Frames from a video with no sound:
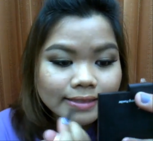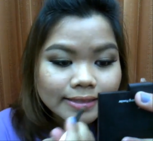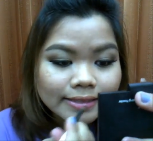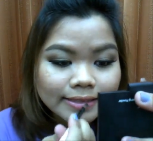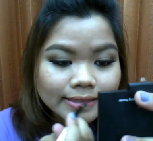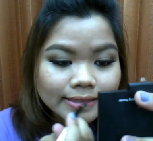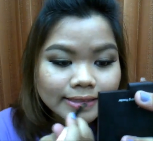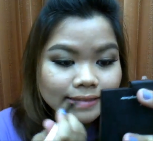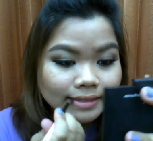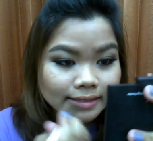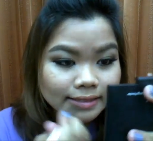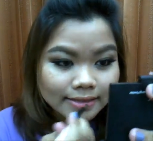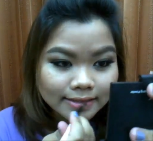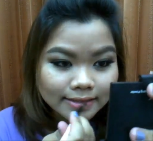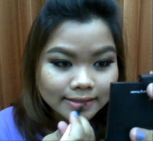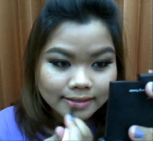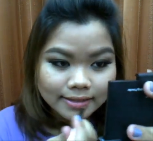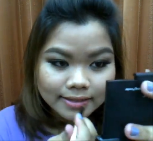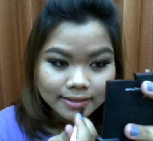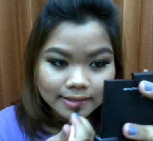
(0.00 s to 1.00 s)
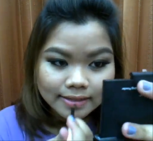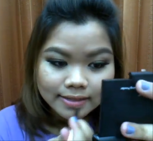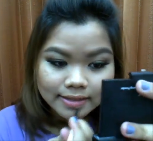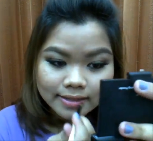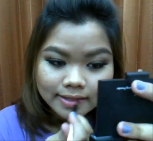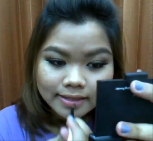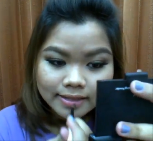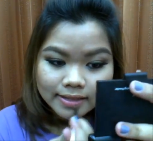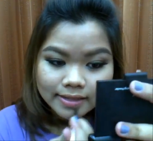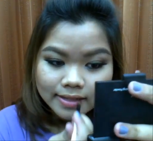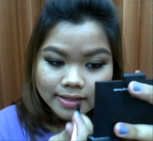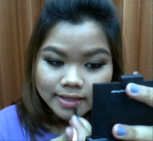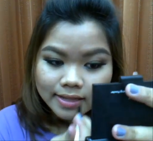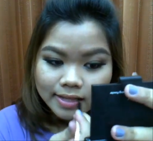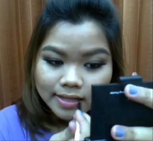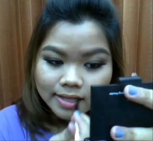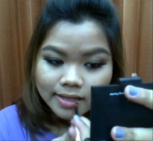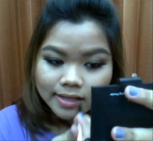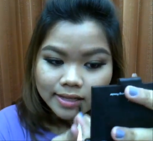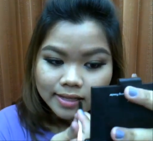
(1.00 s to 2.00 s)

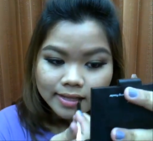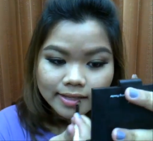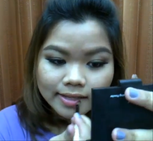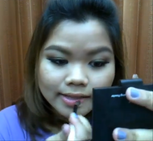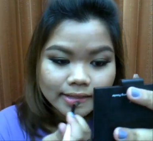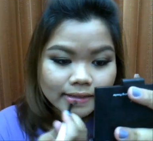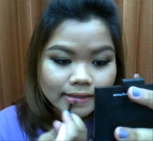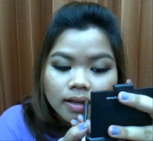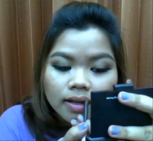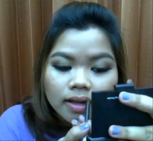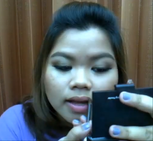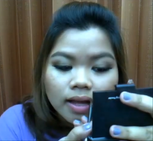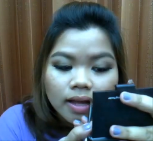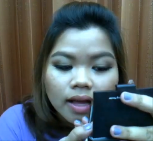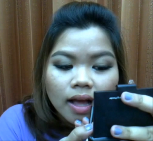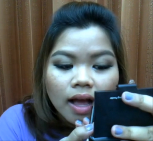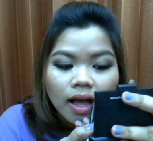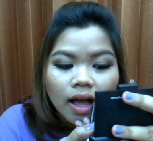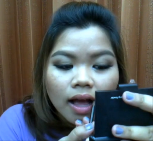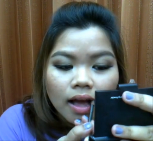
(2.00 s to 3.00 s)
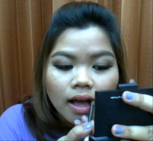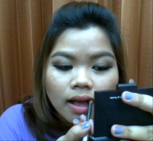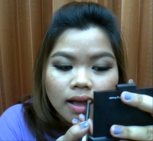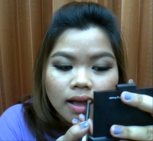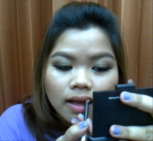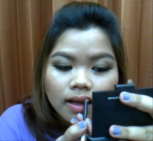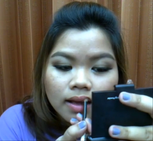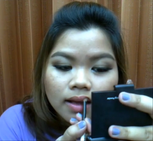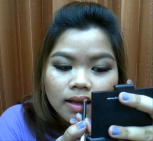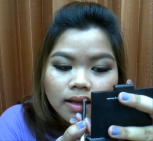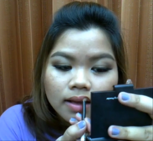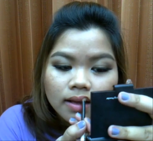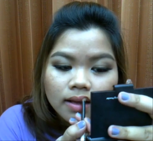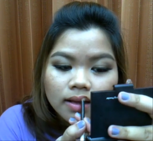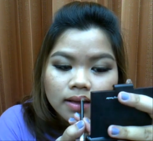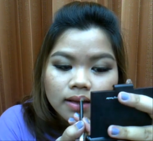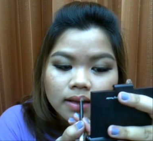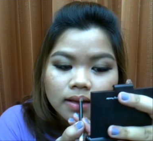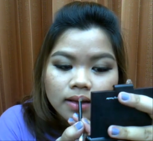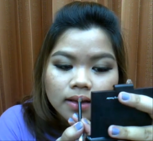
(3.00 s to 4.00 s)

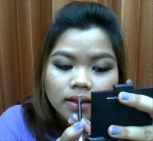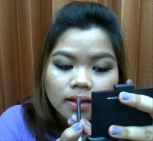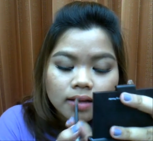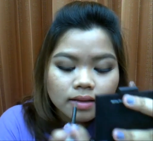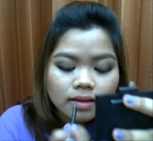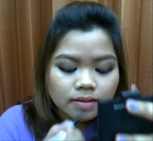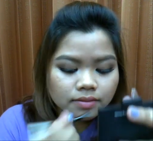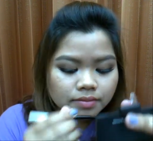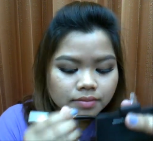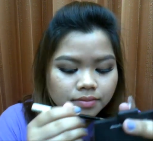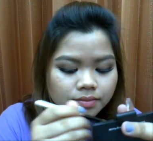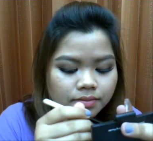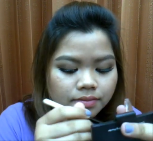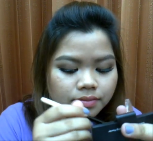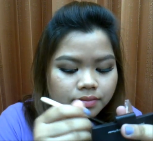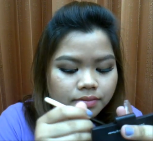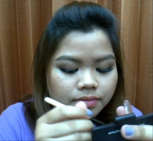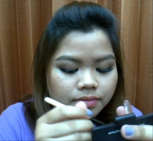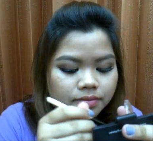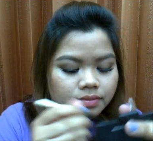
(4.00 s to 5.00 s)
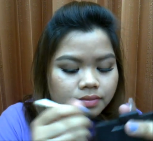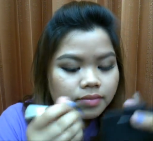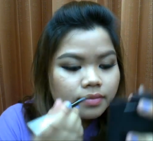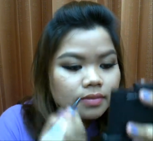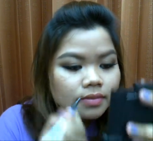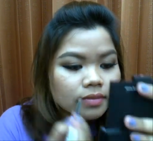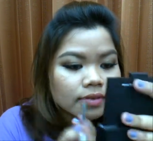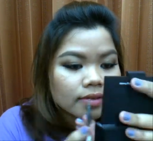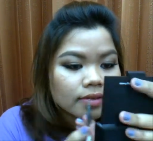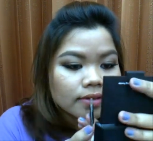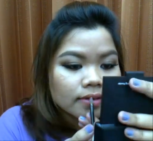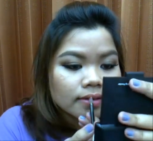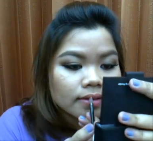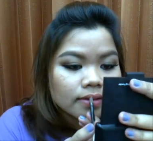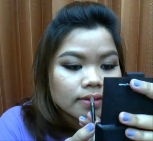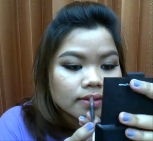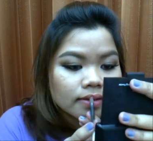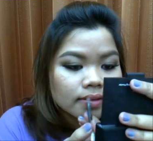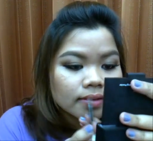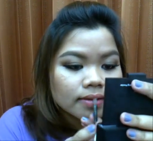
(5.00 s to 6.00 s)

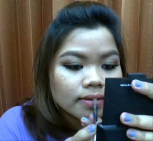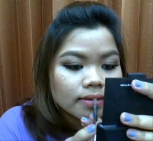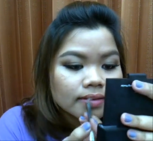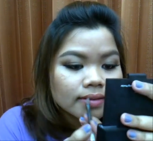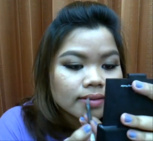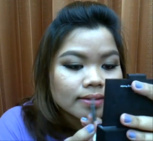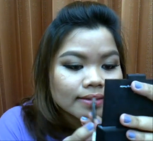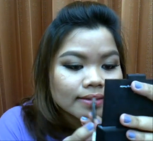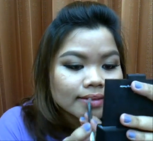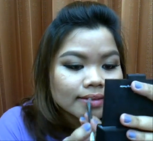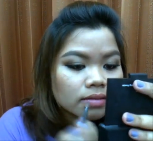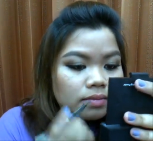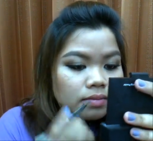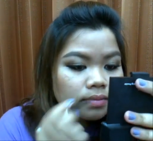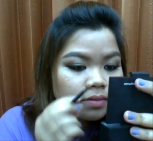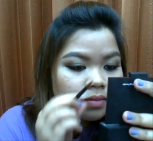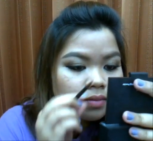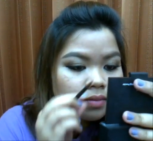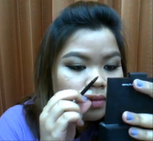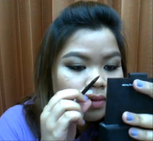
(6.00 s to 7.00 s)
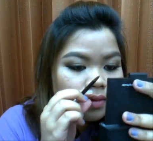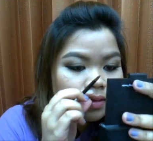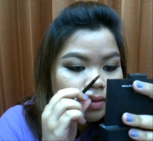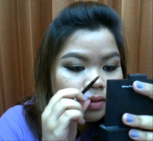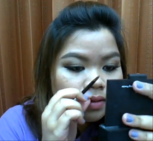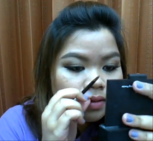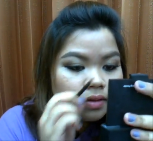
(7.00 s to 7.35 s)
(no one is talking)